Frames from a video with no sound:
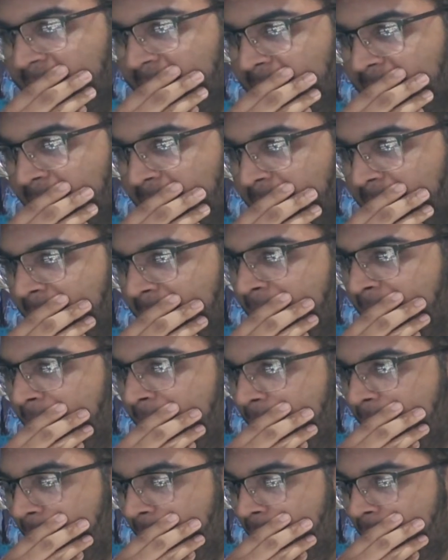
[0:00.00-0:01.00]
course.
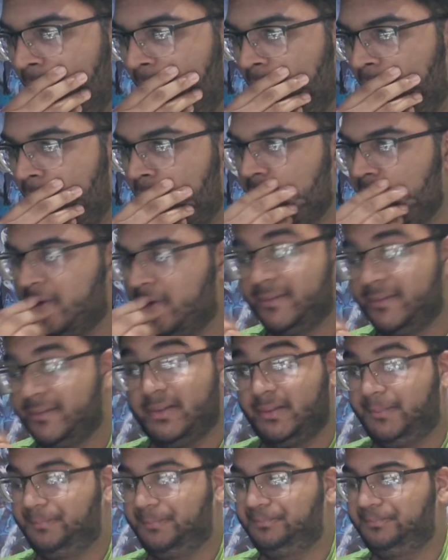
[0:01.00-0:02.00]
Oof.
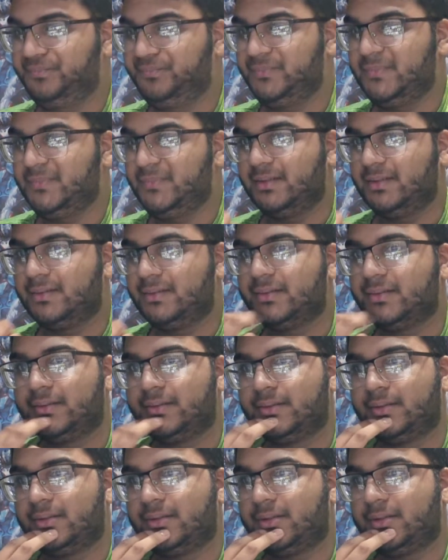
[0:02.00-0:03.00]

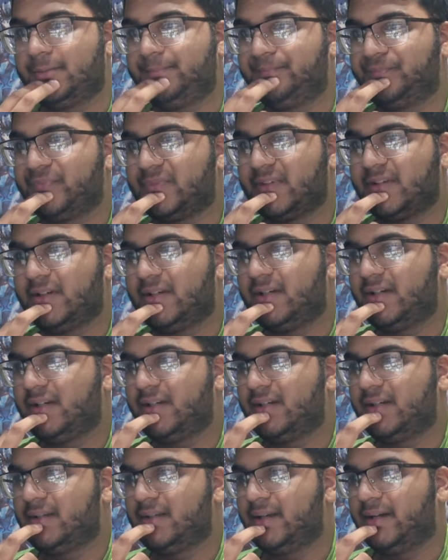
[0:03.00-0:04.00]
Yeah.
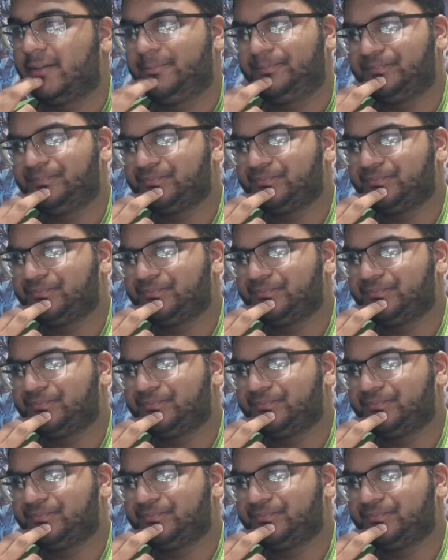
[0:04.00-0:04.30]
Yeah.